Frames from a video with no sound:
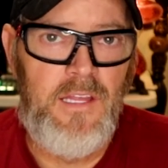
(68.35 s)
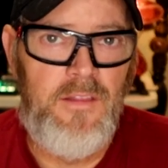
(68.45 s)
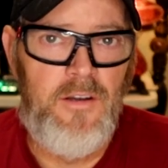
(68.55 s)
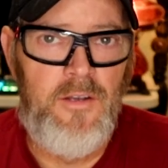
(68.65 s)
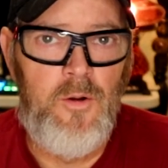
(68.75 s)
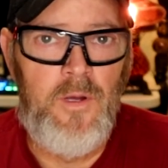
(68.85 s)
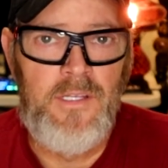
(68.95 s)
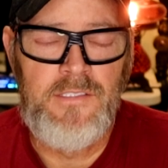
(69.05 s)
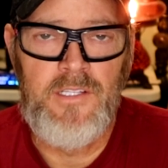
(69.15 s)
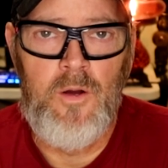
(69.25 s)
that they're
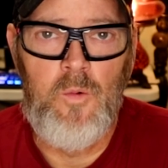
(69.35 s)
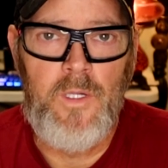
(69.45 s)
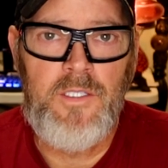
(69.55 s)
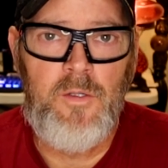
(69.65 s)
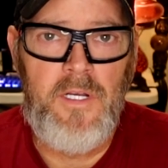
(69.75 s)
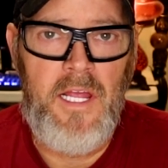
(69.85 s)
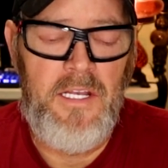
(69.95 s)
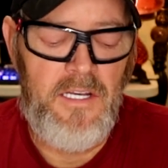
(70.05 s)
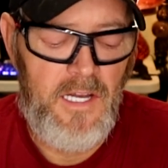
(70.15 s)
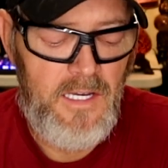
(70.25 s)
doing, so we
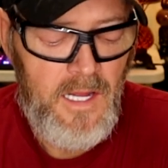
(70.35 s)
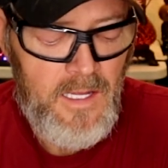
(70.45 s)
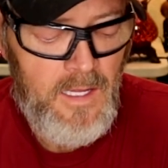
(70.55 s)
created it.